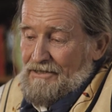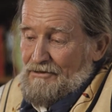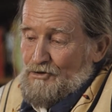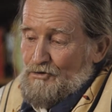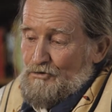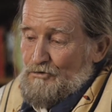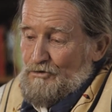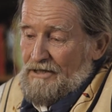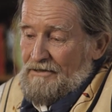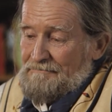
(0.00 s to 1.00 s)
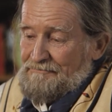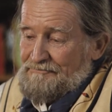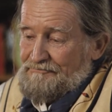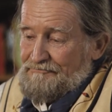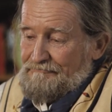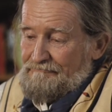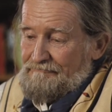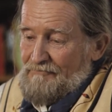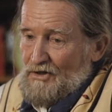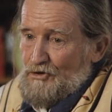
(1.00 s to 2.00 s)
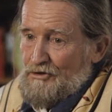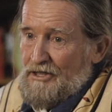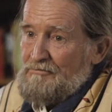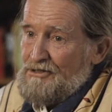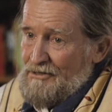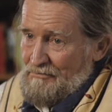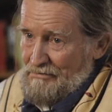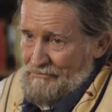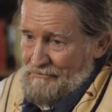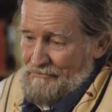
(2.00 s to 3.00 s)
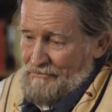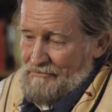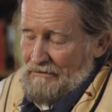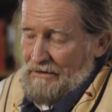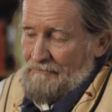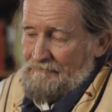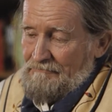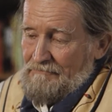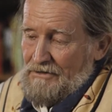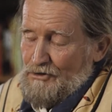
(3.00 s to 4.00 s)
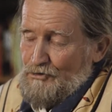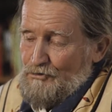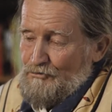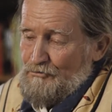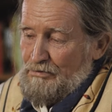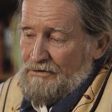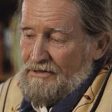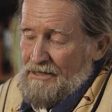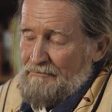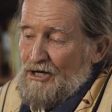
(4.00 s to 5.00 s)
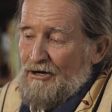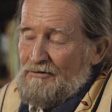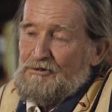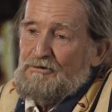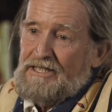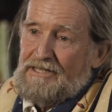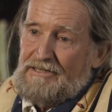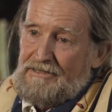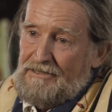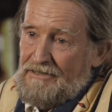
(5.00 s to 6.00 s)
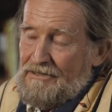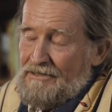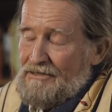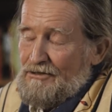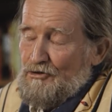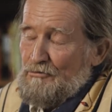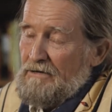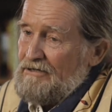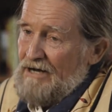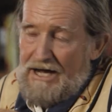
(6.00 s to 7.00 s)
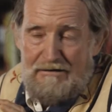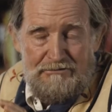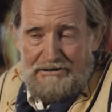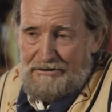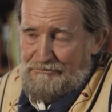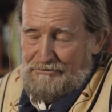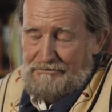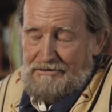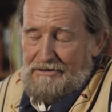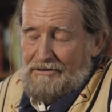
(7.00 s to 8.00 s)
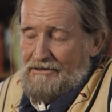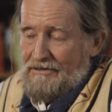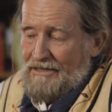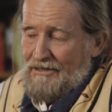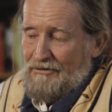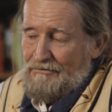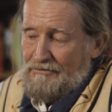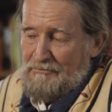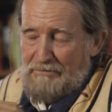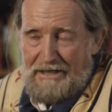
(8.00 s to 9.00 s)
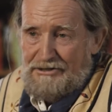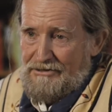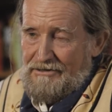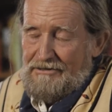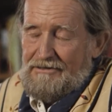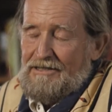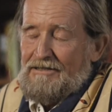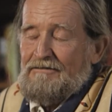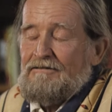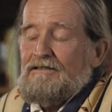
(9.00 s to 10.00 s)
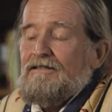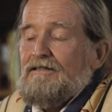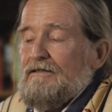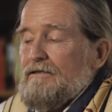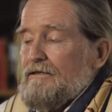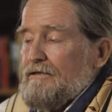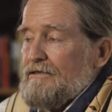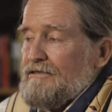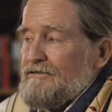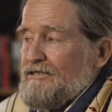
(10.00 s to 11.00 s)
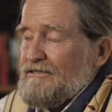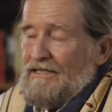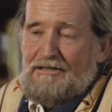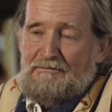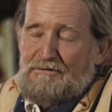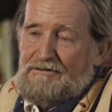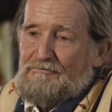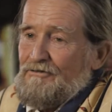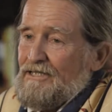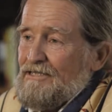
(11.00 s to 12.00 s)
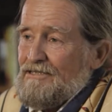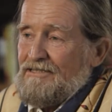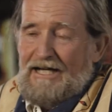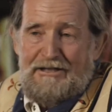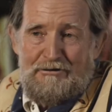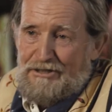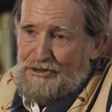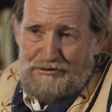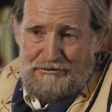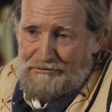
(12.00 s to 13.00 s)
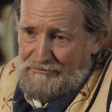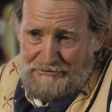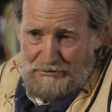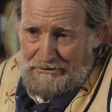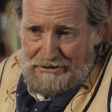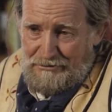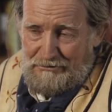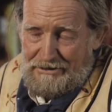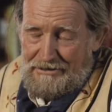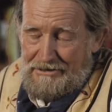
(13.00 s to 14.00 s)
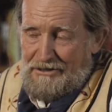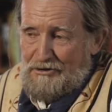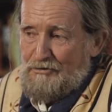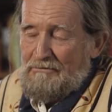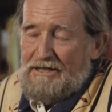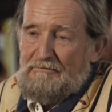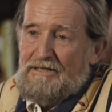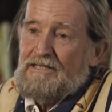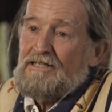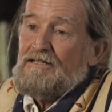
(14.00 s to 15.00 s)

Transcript: you um, you keep sheep. Um, you've put them in harm's way, no matter how skillful and how compassionate and how sustainable and friggin' Steinerish and so on and so on you might be.